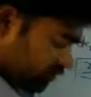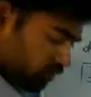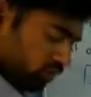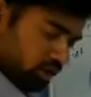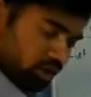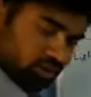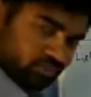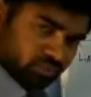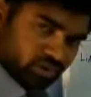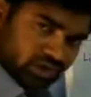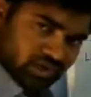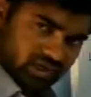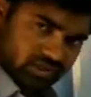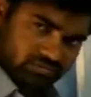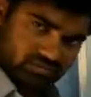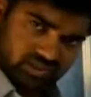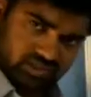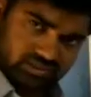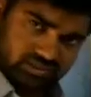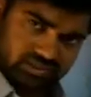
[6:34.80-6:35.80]
floating point
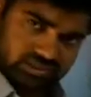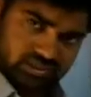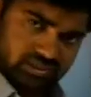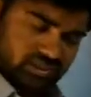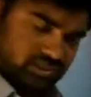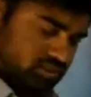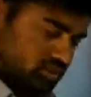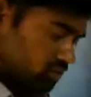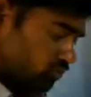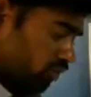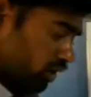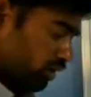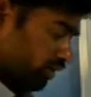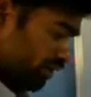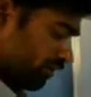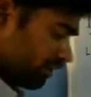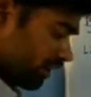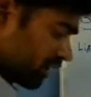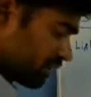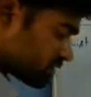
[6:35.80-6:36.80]
numbers. So what you
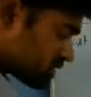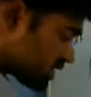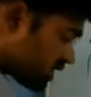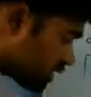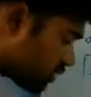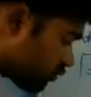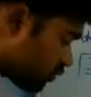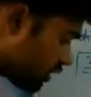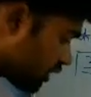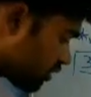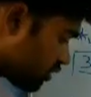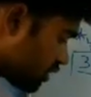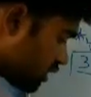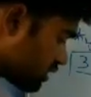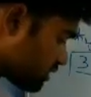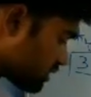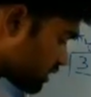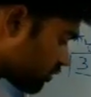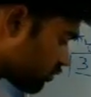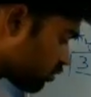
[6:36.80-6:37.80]
have to consider? We need to
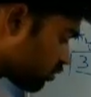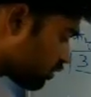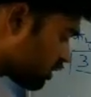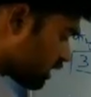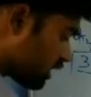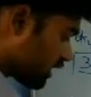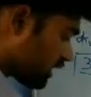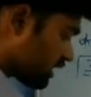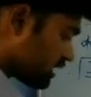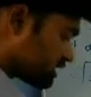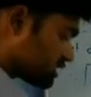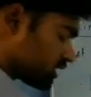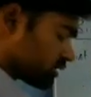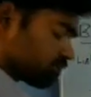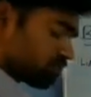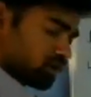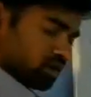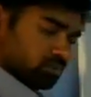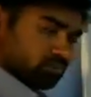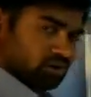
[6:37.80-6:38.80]
consider only integer
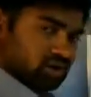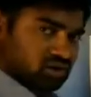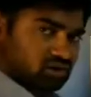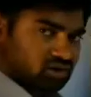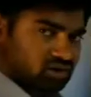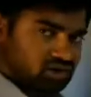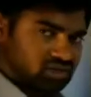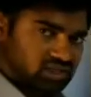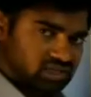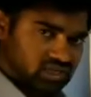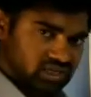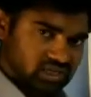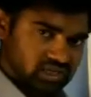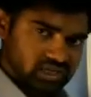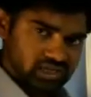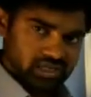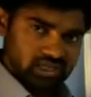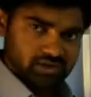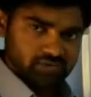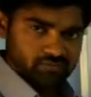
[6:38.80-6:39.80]
part but not
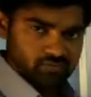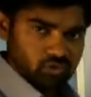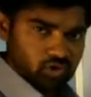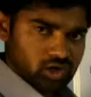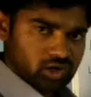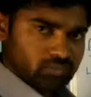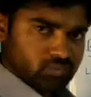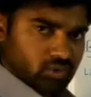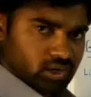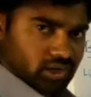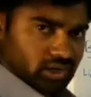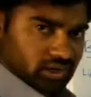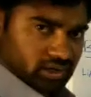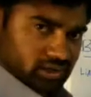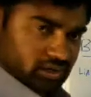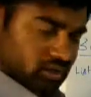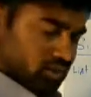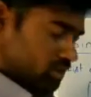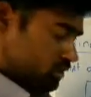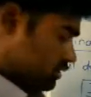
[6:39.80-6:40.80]
the floating point.
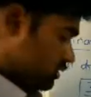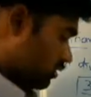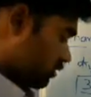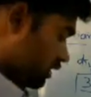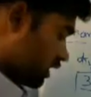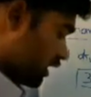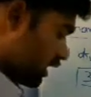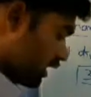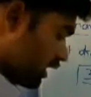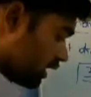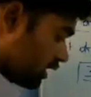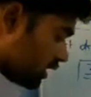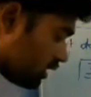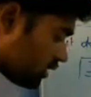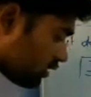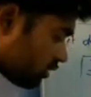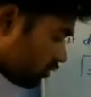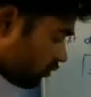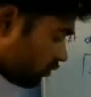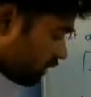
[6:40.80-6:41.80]
So here,
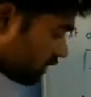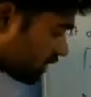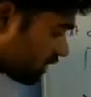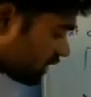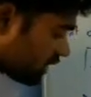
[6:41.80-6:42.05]
what is the